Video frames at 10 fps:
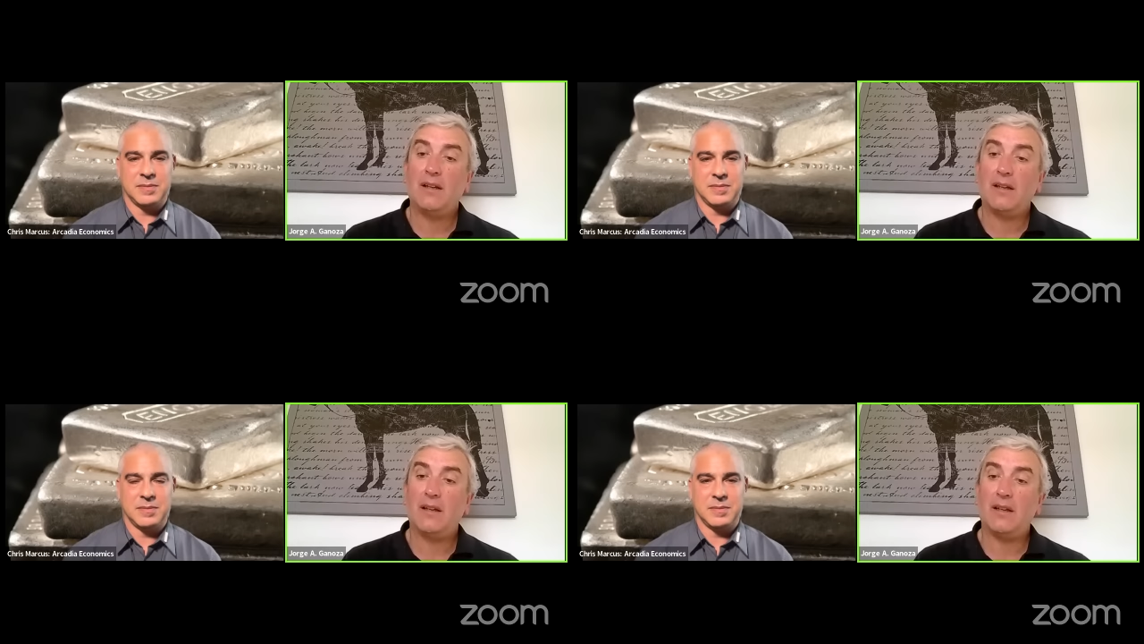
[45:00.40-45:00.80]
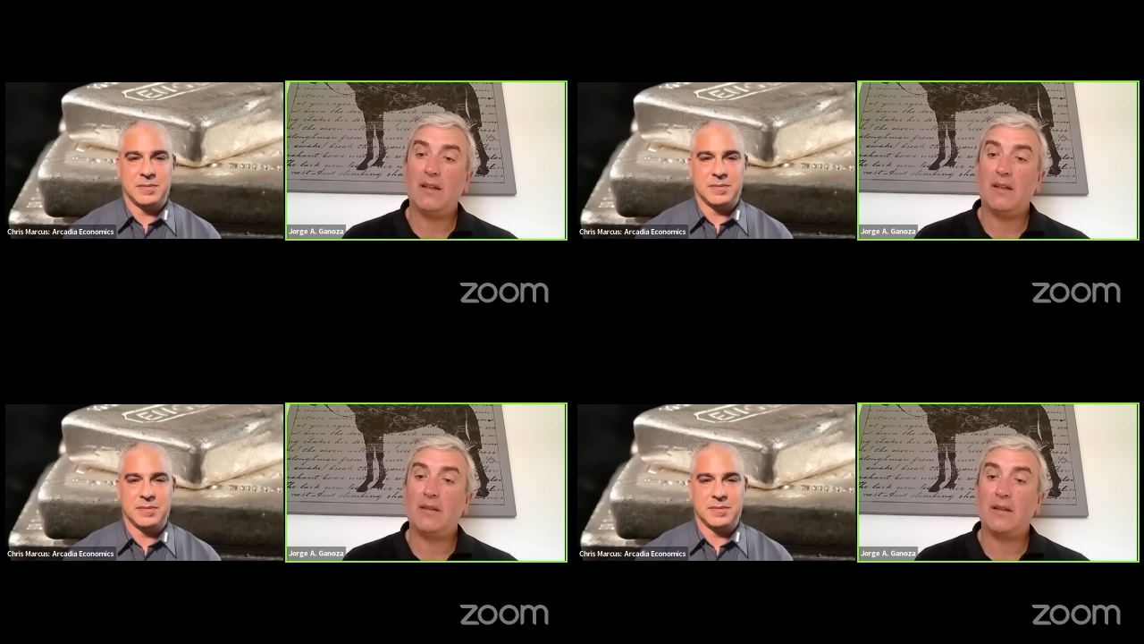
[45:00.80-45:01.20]

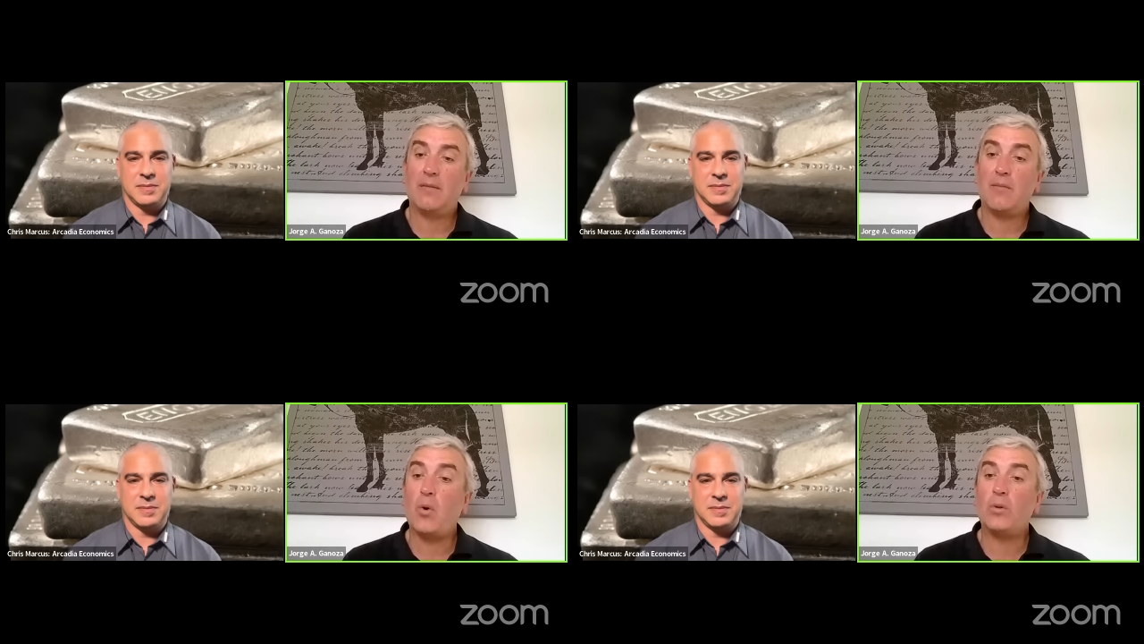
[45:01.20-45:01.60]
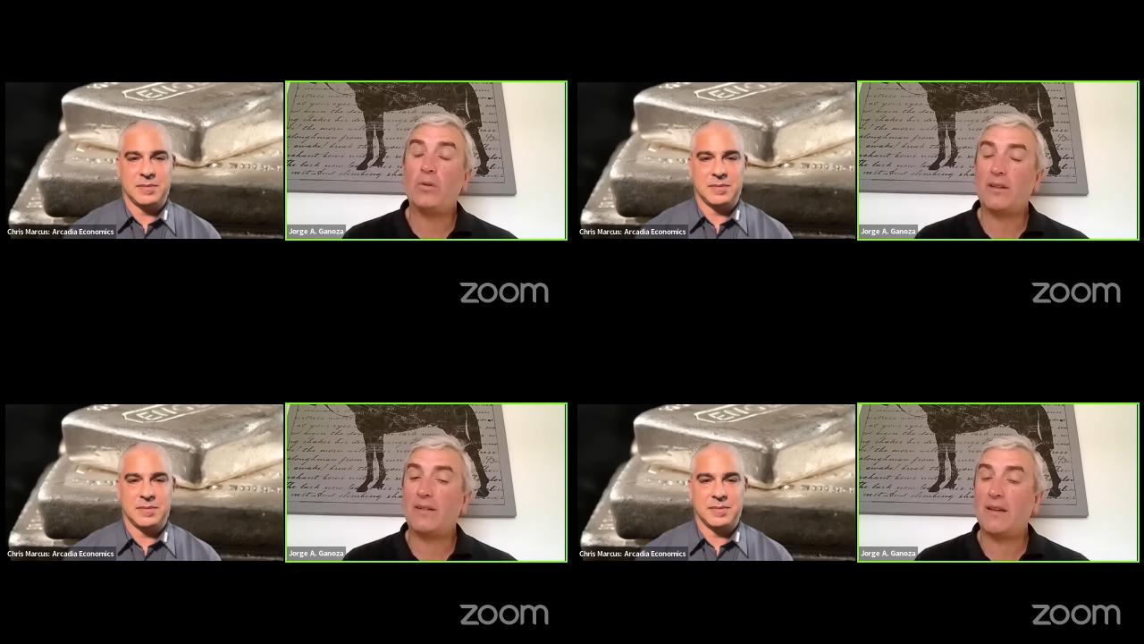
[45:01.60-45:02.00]
Speaker 1: uh, this uh,
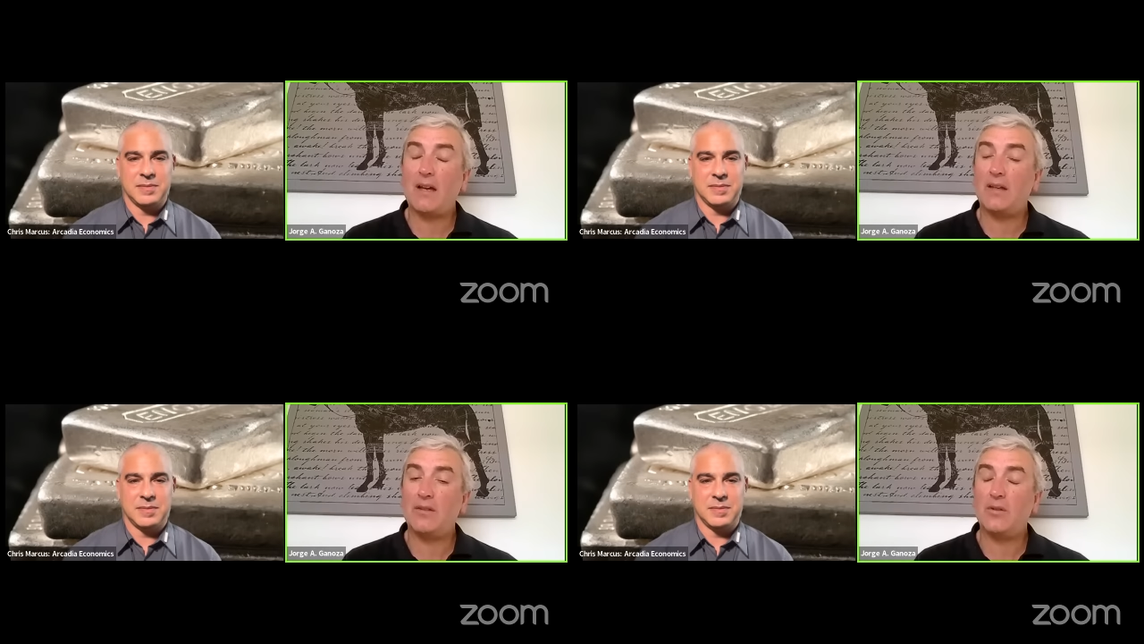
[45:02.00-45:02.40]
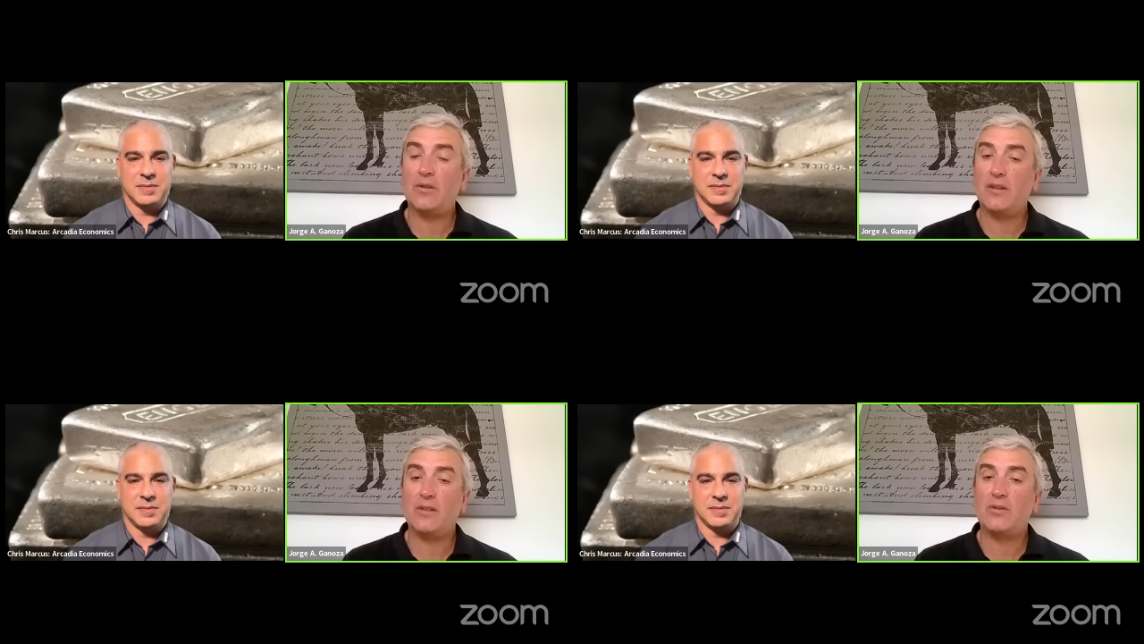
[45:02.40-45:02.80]
most exciting
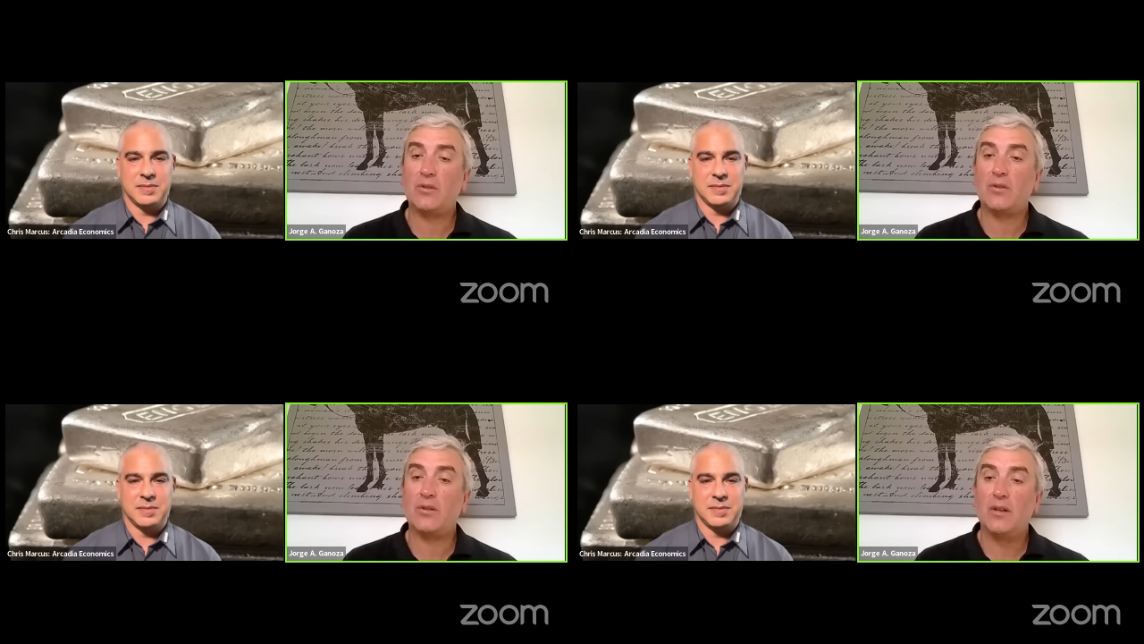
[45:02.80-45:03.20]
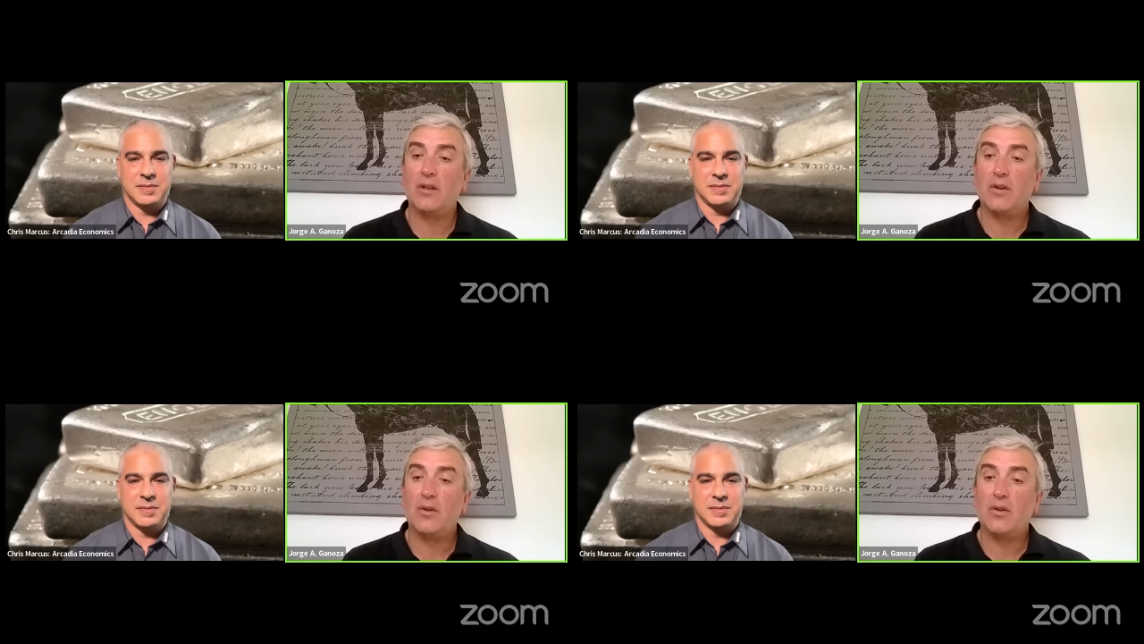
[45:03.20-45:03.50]
jurisdiction